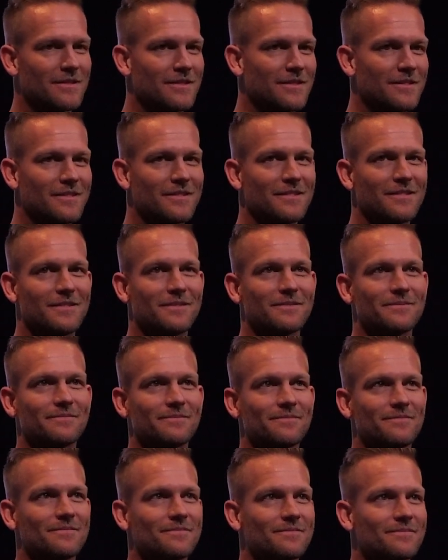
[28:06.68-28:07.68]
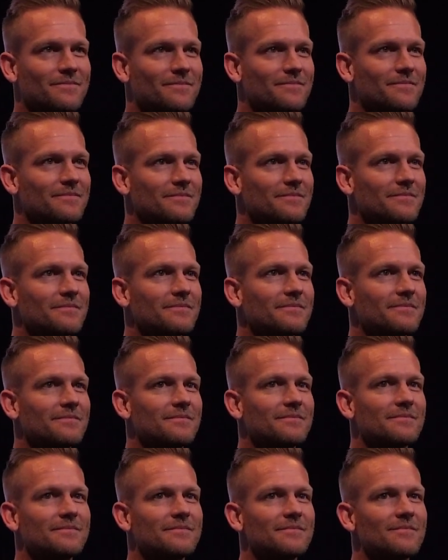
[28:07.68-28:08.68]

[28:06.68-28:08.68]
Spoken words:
[no speech]